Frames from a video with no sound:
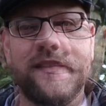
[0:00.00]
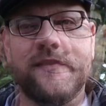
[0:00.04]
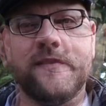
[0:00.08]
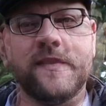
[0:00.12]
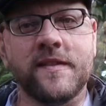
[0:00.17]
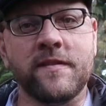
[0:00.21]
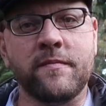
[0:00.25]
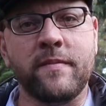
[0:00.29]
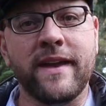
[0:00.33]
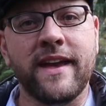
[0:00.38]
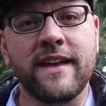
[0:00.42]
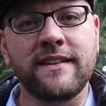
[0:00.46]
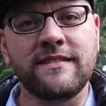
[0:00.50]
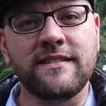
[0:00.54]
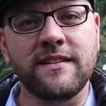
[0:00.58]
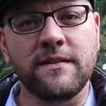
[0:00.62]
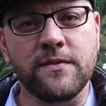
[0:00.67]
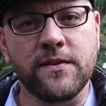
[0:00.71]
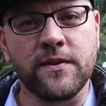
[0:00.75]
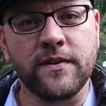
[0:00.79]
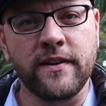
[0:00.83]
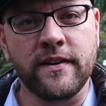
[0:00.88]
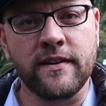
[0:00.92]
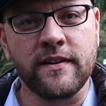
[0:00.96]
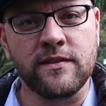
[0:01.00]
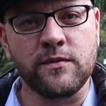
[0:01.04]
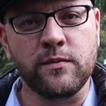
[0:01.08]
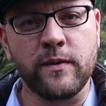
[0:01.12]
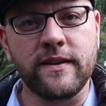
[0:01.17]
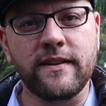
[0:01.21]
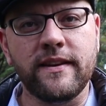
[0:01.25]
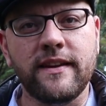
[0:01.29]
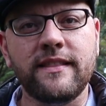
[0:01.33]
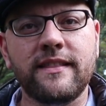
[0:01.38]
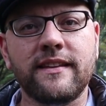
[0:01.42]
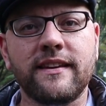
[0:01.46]
For the past several years,
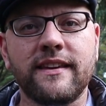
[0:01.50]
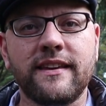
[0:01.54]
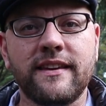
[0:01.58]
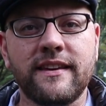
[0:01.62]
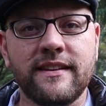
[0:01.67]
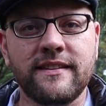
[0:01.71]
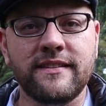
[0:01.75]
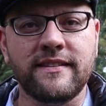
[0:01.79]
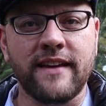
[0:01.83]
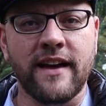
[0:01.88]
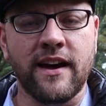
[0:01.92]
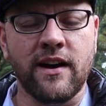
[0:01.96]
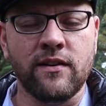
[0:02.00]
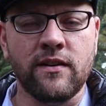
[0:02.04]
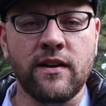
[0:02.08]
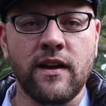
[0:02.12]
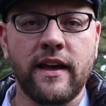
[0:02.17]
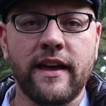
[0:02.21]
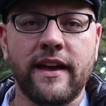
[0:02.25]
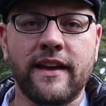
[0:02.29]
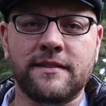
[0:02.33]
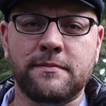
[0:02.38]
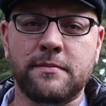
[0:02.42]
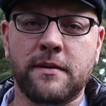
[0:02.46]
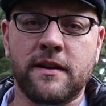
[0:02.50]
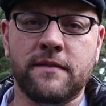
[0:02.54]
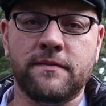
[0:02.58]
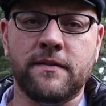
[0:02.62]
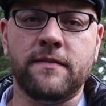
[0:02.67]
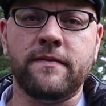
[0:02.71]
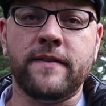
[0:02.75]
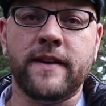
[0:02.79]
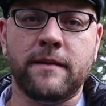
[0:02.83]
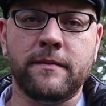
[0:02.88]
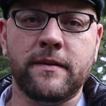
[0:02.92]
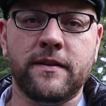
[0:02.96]
we take the kids out as part of
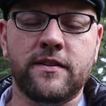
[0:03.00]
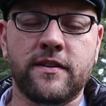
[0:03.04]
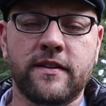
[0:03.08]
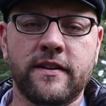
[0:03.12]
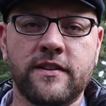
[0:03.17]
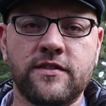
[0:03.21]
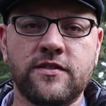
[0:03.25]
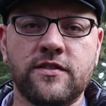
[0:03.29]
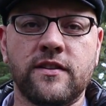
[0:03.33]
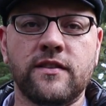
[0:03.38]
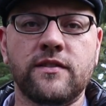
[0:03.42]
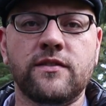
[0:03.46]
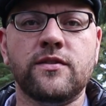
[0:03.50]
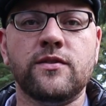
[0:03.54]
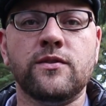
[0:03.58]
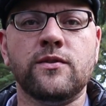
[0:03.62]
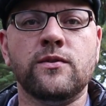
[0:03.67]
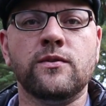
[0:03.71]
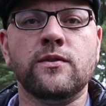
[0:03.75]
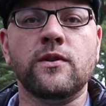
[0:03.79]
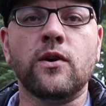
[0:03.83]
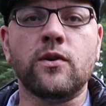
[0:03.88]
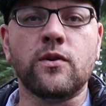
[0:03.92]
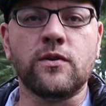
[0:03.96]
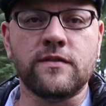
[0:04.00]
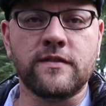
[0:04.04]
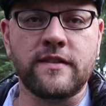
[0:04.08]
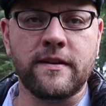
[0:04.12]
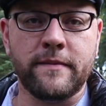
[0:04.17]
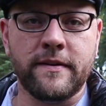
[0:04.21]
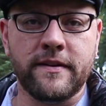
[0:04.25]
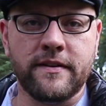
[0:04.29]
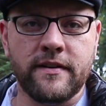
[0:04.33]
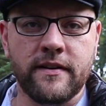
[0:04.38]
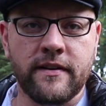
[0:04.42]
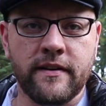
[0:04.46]
a family tradition to local
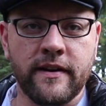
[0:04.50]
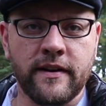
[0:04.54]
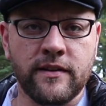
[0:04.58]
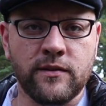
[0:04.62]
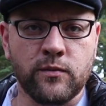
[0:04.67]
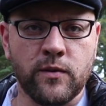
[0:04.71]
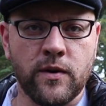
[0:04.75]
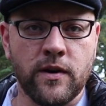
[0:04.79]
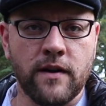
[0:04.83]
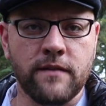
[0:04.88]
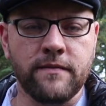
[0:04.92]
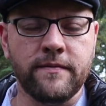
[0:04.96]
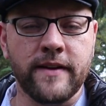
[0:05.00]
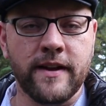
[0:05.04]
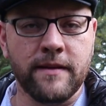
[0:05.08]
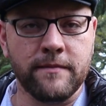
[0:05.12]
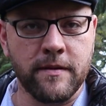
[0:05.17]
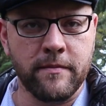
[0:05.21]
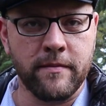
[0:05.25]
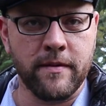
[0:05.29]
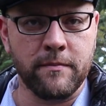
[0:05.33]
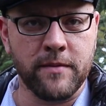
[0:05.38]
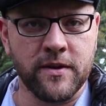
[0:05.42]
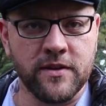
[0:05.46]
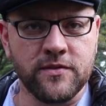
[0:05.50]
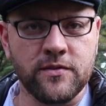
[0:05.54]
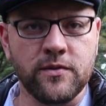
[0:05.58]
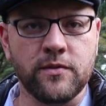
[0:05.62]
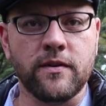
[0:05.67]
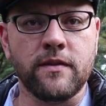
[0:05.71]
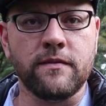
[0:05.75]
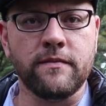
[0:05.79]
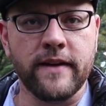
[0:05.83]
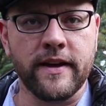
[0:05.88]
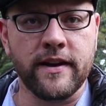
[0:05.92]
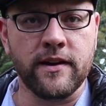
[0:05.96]
cemeteries where our family members who
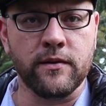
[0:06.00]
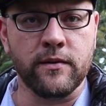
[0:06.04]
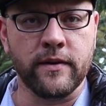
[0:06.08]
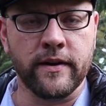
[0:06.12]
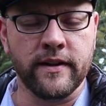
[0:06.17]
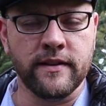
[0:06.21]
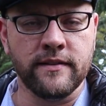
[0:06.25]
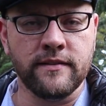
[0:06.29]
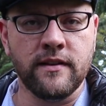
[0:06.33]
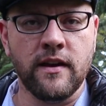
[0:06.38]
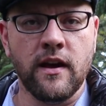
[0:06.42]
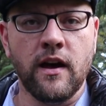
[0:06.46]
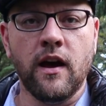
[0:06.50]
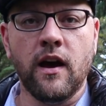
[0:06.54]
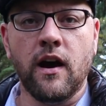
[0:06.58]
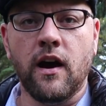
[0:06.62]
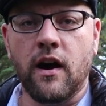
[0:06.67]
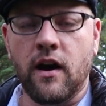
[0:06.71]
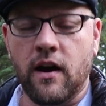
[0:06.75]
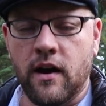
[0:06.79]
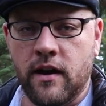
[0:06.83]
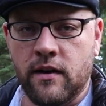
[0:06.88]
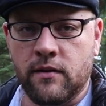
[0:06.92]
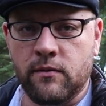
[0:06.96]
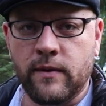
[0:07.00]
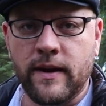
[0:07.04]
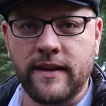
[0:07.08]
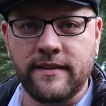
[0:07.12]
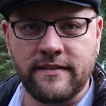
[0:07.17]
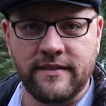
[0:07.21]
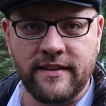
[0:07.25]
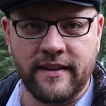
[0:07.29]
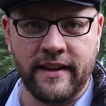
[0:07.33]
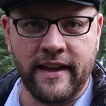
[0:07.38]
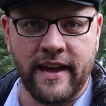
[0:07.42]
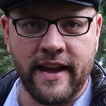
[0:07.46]
are veterans are
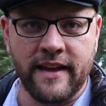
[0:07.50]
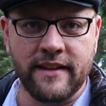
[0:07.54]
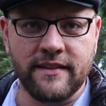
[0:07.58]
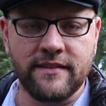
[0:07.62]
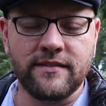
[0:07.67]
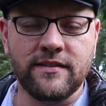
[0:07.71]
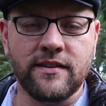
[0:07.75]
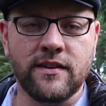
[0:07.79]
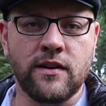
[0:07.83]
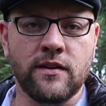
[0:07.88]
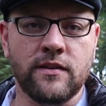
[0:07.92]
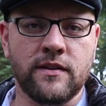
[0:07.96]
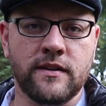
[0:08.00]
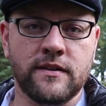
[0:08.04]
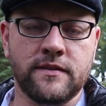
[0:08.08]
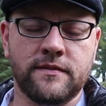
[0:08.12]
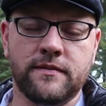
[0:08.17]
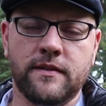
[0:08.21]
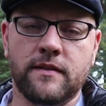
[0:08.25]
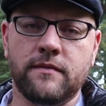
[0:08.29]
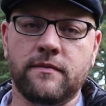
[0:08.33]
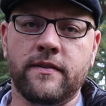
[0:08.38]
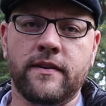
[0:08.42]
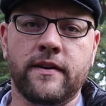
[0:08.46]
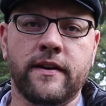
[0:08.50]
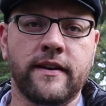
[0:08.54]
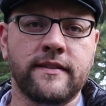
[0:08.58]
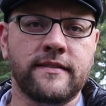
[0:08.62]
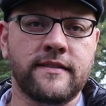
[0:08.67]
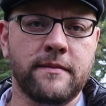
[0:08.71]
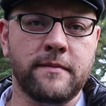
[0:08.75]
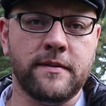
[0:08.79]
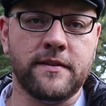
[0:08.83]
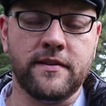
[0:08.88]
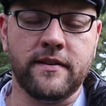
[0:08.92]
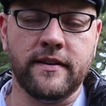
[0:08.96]
resting at. So there's various
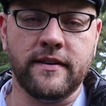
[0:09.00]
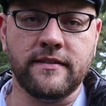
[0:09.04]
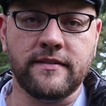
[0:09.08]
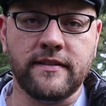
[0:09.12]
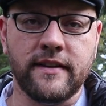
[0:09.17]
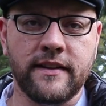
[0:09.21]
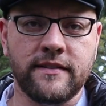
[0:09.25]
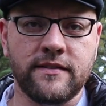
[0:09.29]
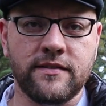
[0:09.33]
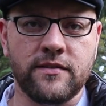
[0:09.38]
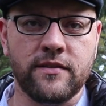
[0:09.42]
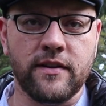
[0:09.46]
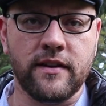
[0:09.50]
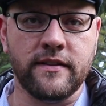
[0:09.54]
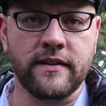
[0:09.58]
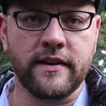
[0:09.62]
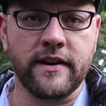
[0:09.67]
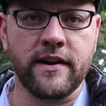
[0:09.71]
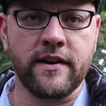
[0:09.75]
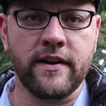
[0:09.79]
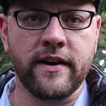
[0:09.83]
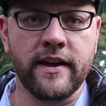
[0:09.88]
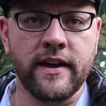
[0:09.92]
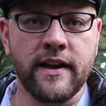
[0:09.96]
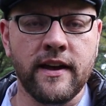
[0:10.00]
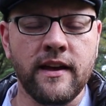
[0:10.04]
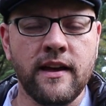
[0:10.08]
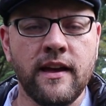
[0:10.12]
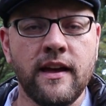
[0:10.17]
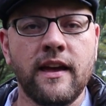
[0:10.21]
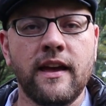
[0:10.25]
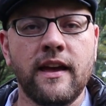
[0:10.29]
cemetery sites throughout the area.